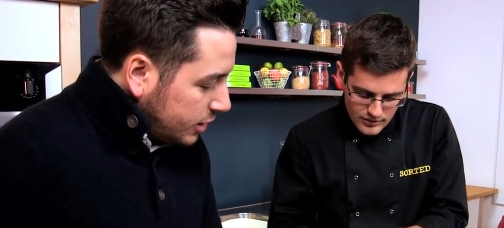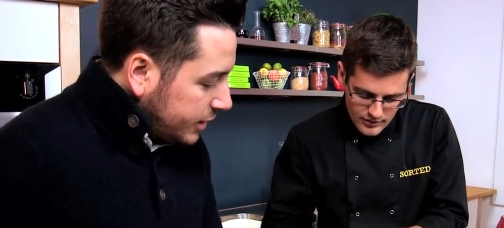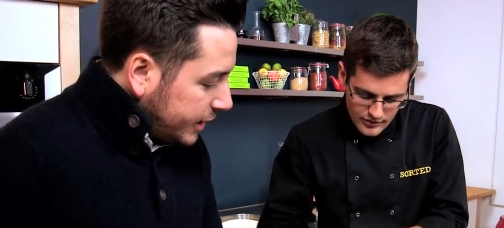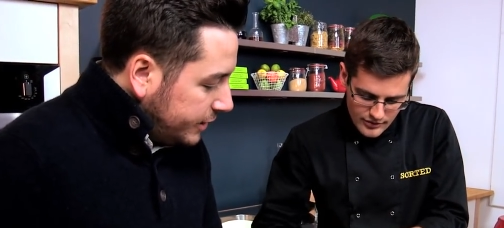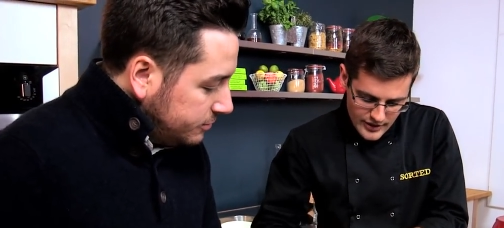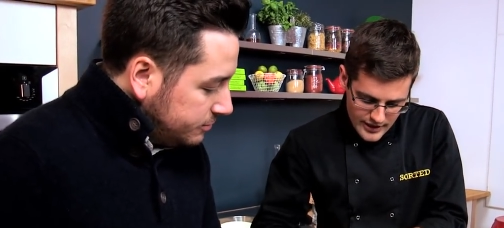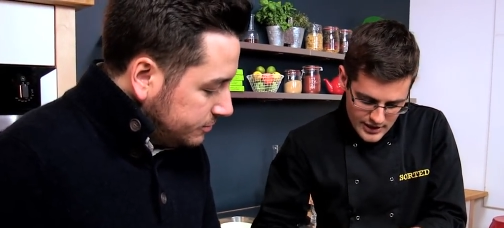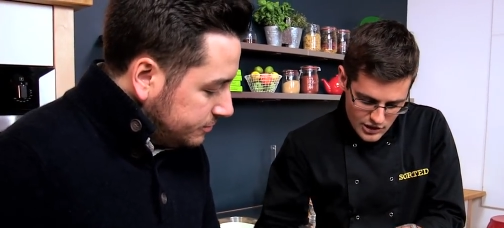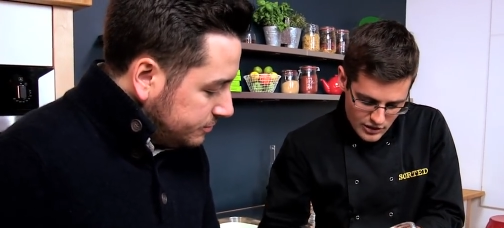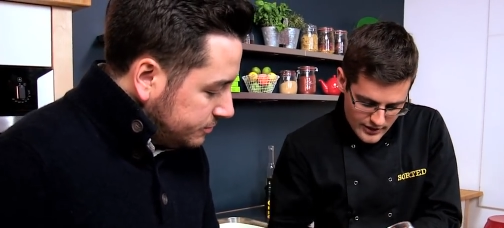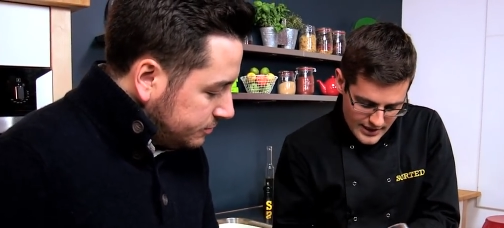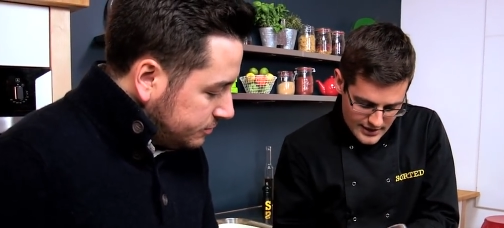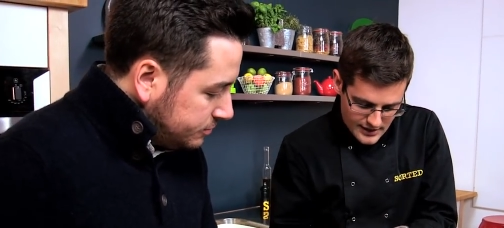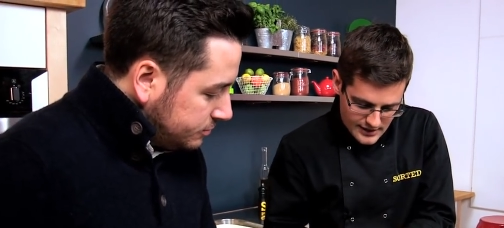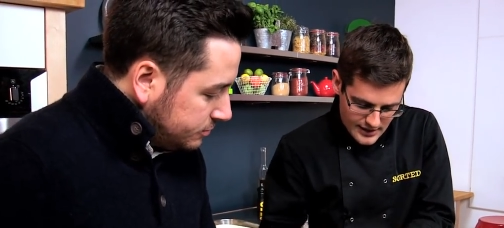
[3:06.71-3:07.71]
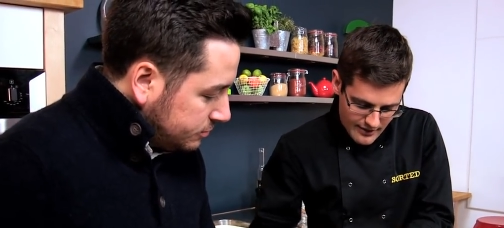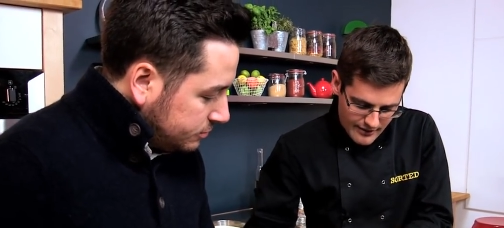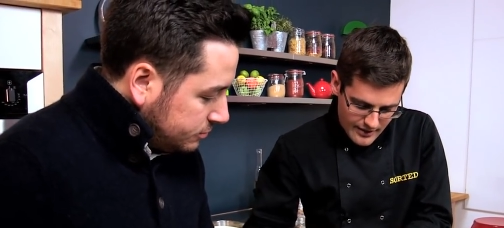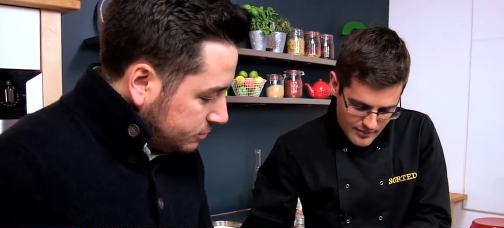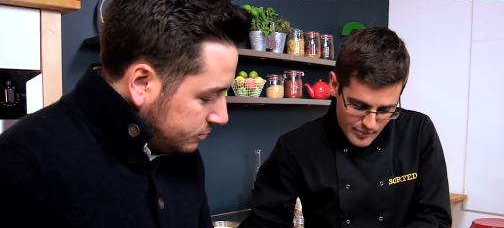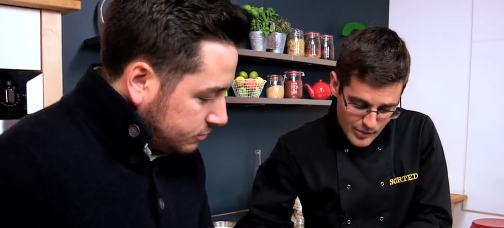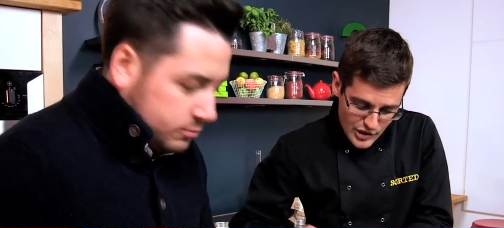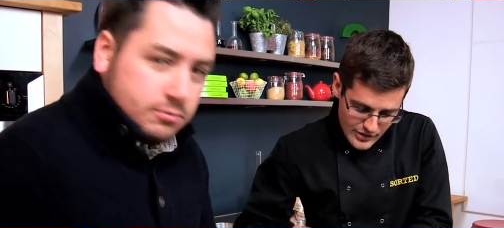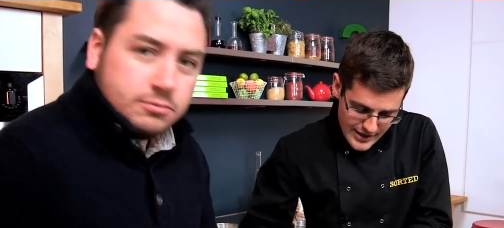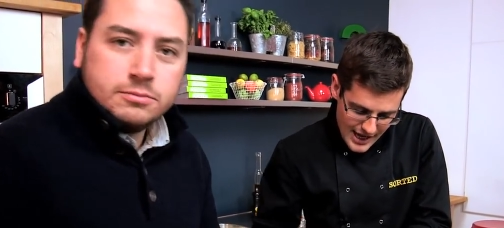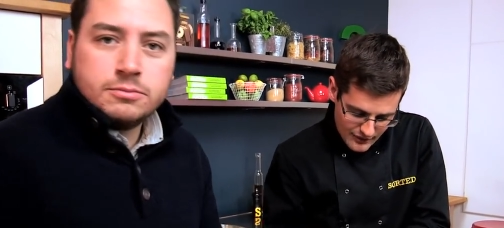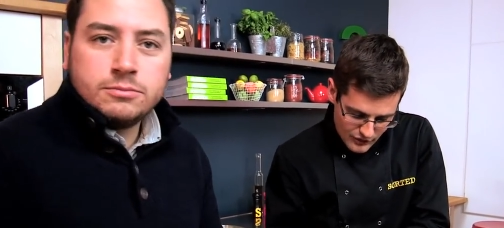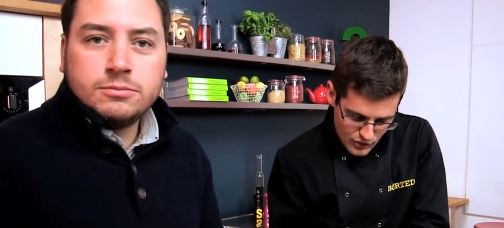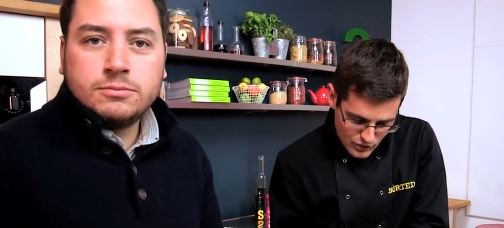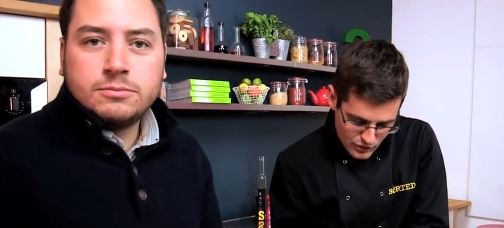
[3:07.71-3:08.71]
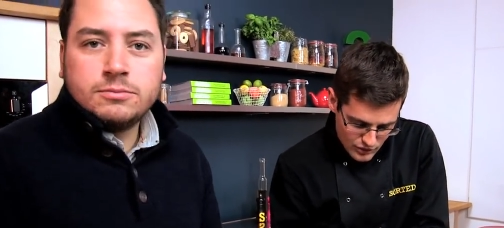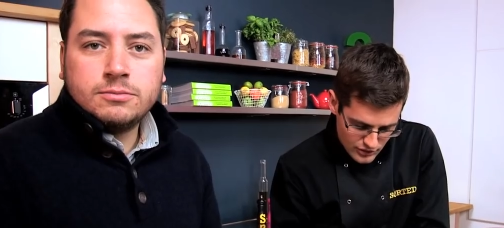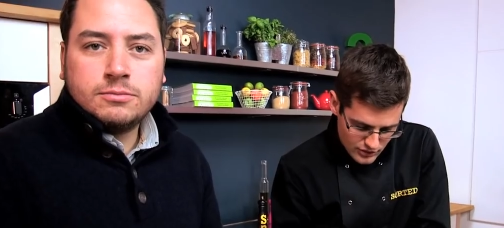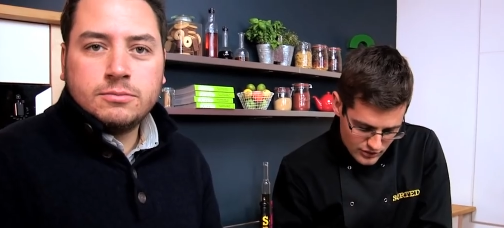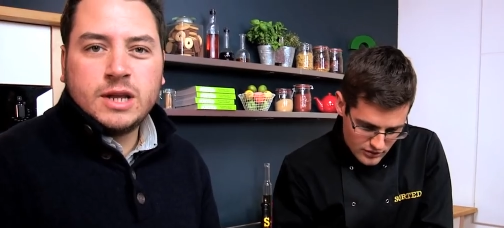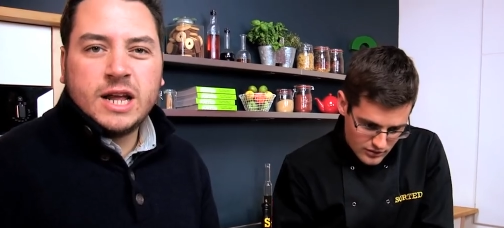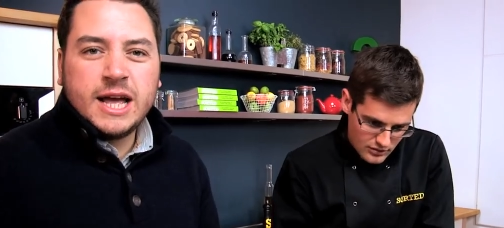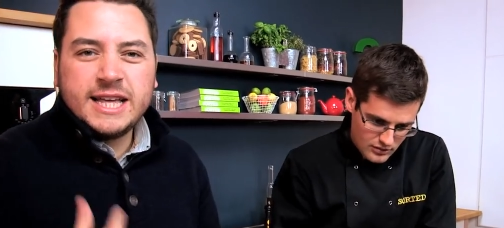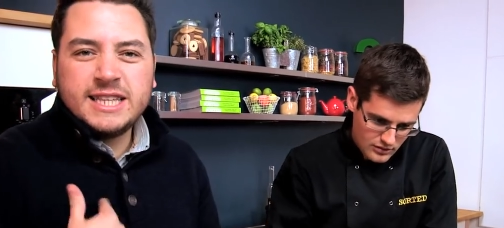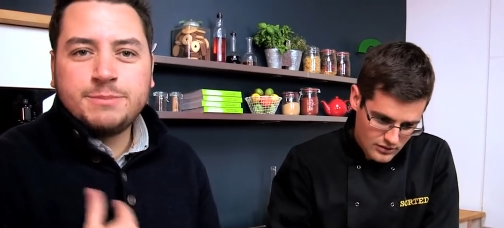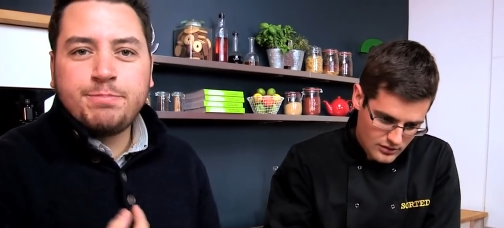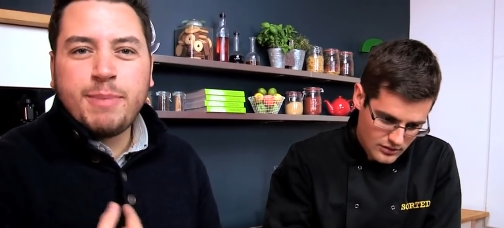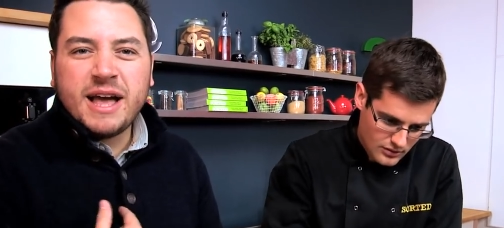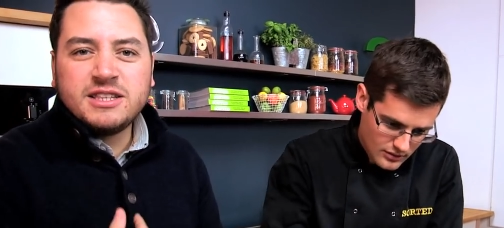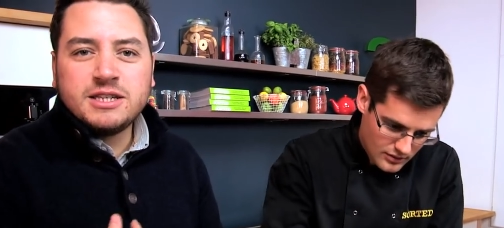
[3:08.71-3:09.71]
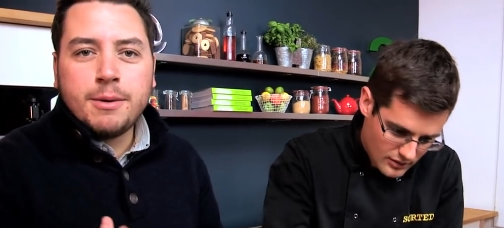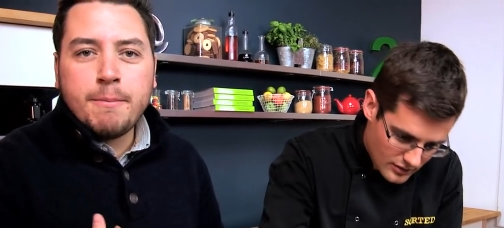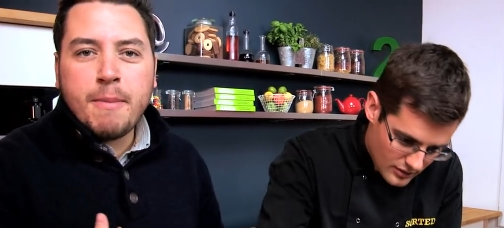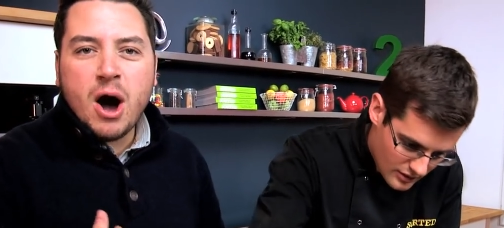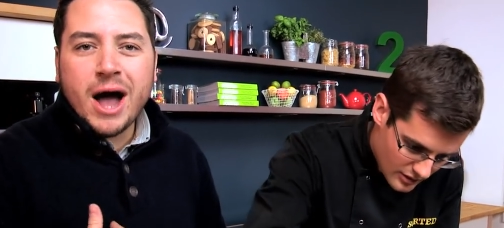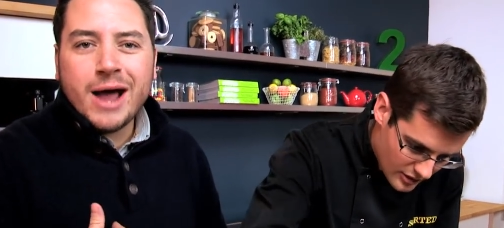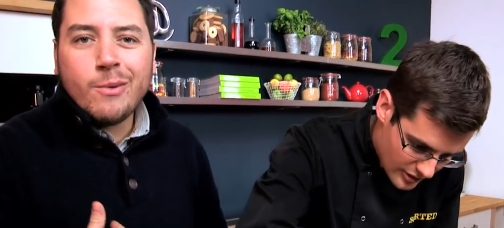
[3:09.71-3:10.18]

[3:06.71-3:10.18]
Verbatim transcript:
Speaker 1: Okay. But it's not necessary. But you can of course. It's better my